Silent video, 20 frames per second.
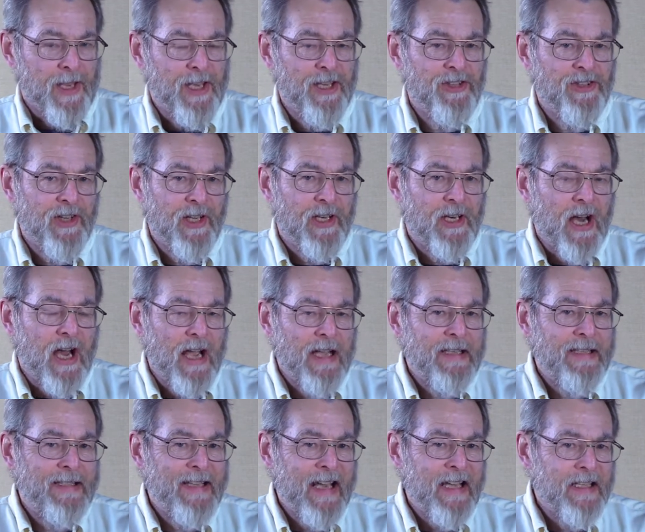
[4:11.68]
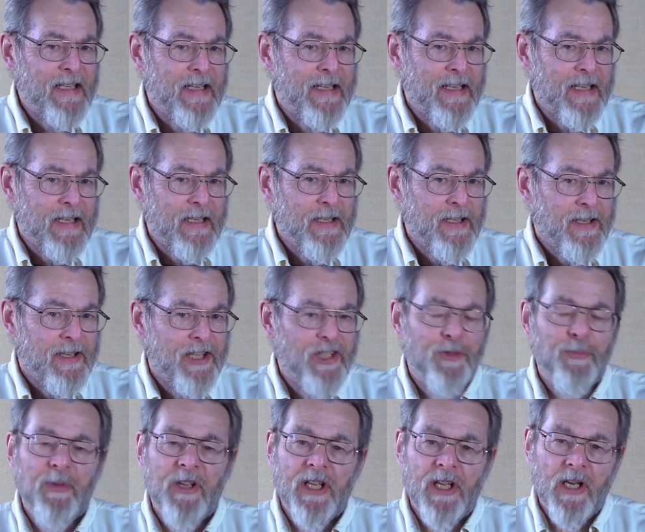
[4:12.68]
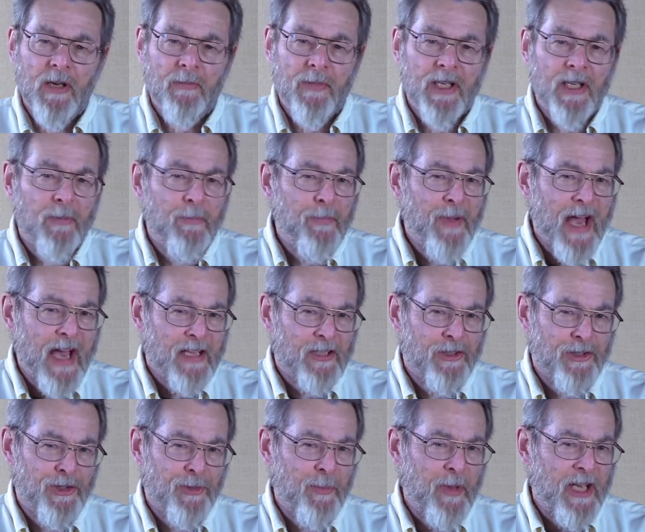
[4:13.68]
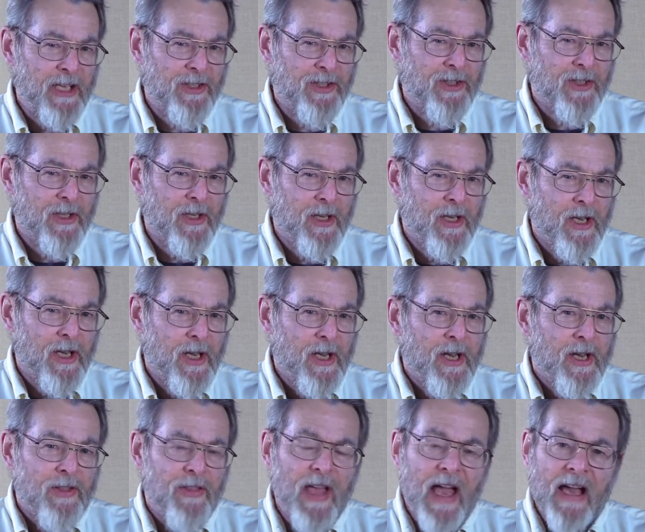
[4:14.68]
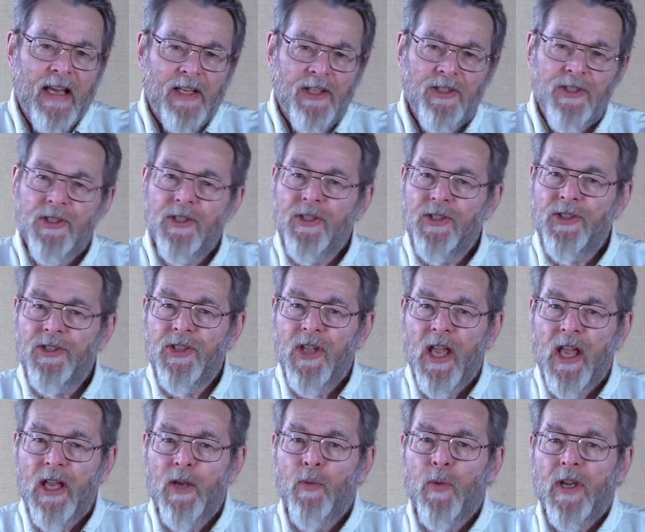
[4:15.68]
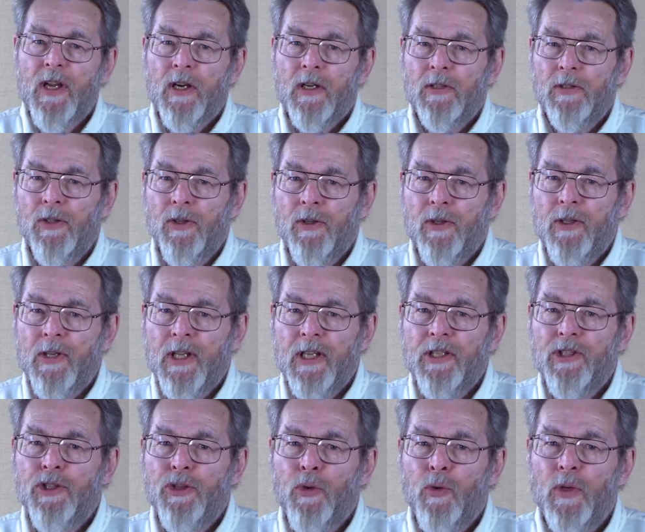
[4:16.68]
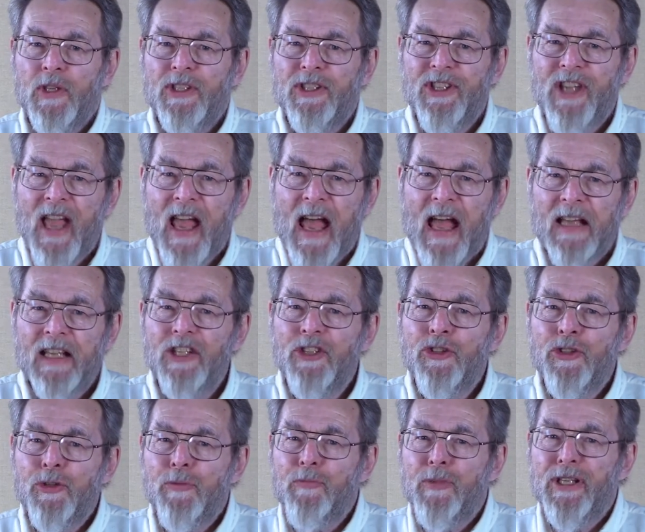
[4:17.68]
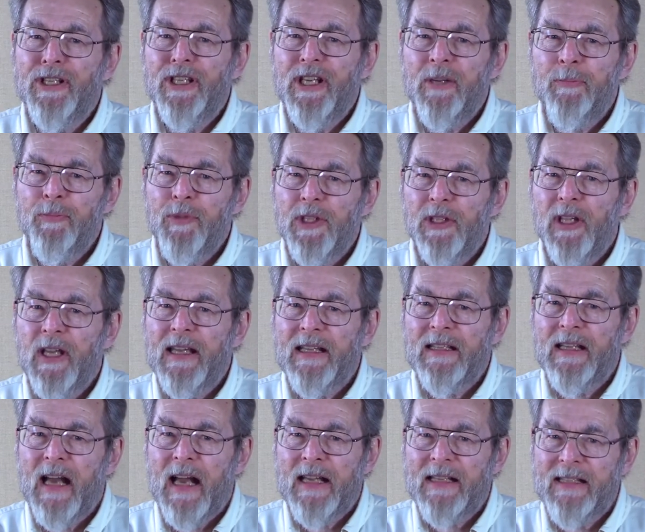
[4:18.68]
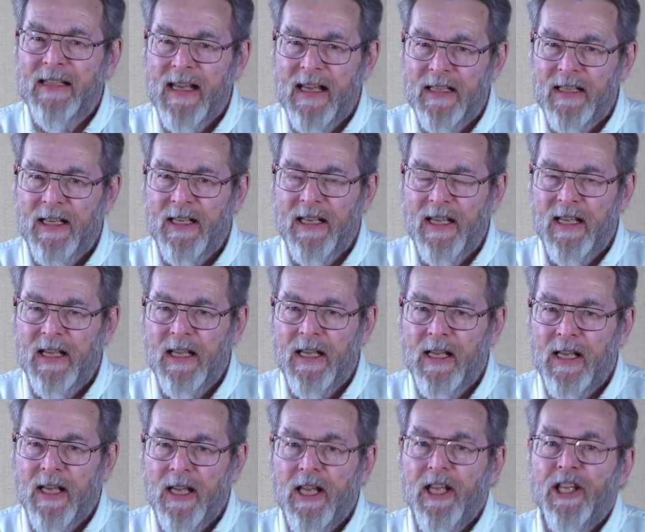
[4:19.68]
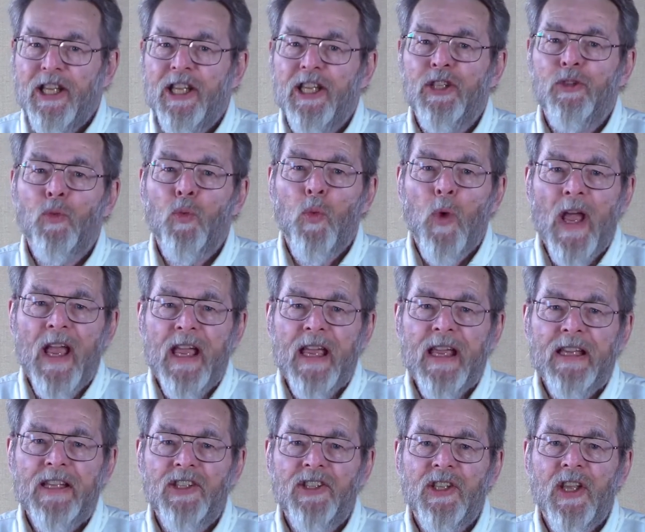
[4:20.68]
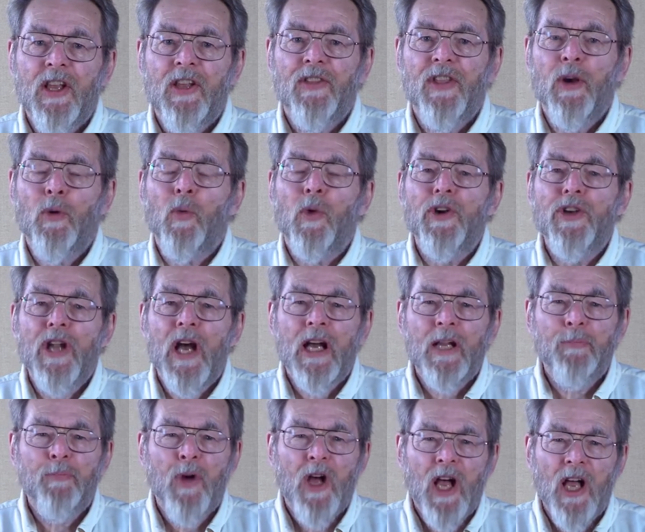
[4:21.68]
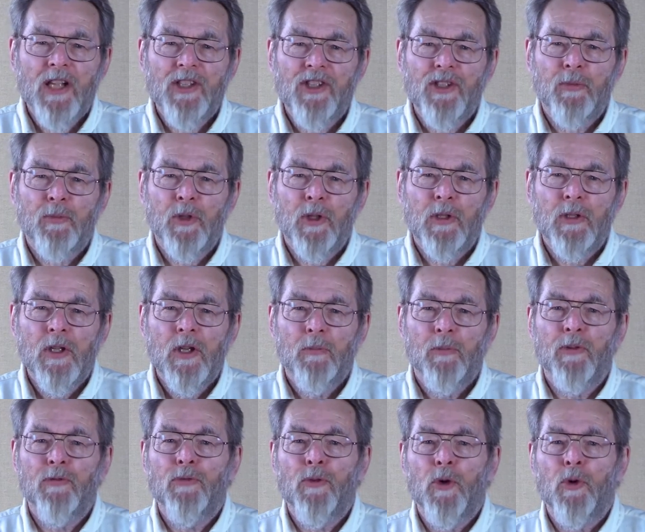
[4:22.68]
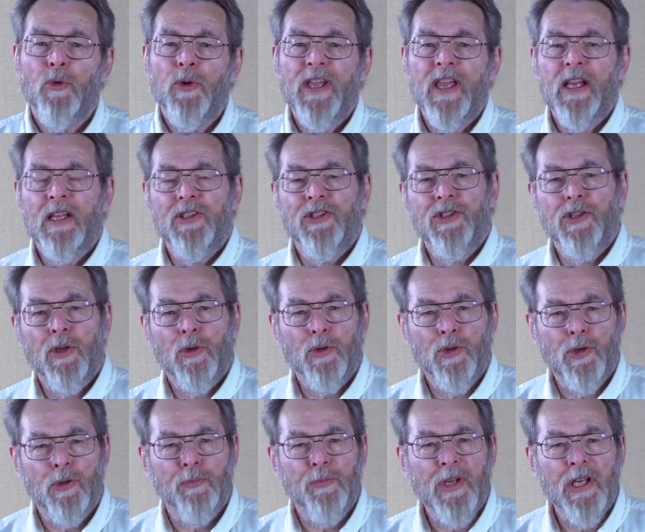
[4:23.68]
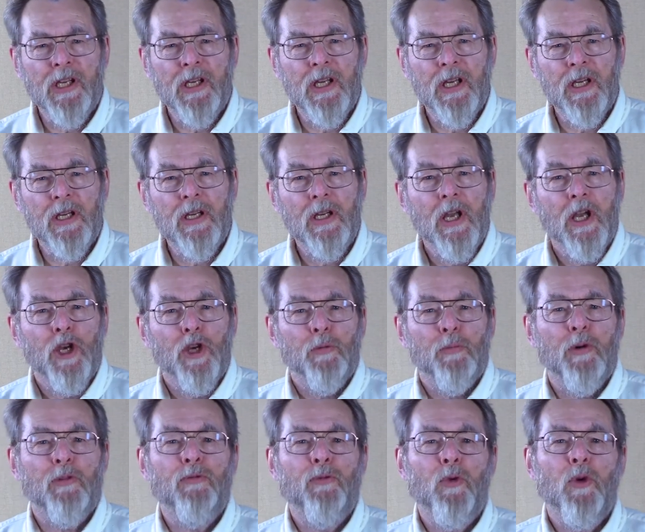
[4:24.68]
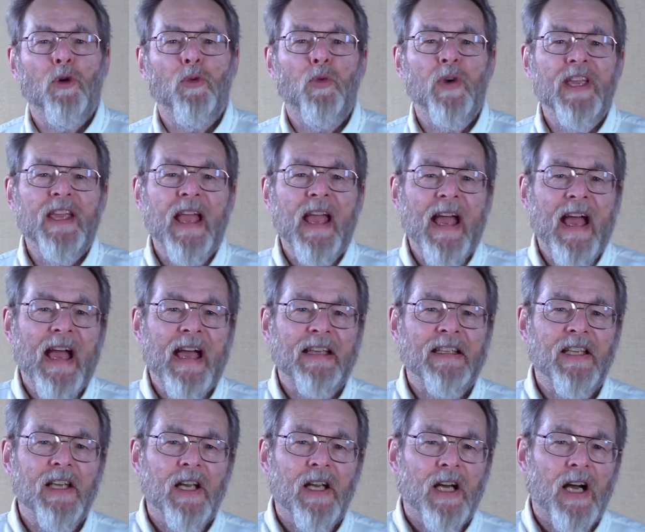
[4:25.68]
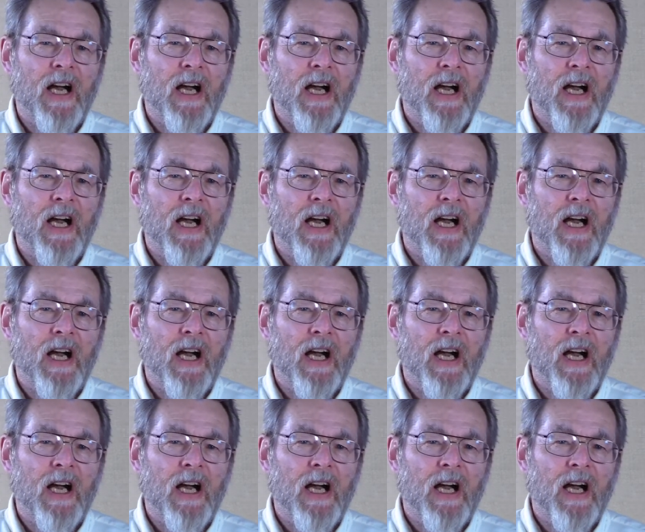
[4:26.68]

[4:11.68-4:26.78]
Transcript: is that identity is becoming a battle space. That is to say, we are learning to attack and to manipulate identity in ways that were not possible before we had social media, before we had